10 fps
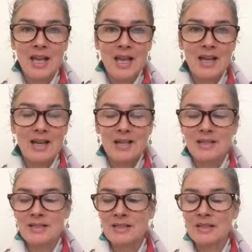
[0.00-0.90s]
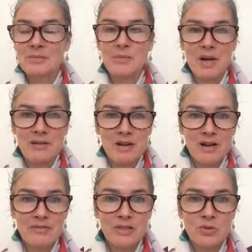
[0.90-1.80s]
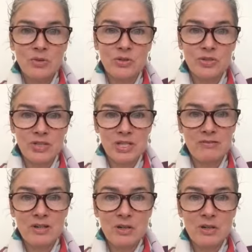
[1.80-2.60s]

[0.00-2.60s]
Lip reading: as Bhairava, or Shiva,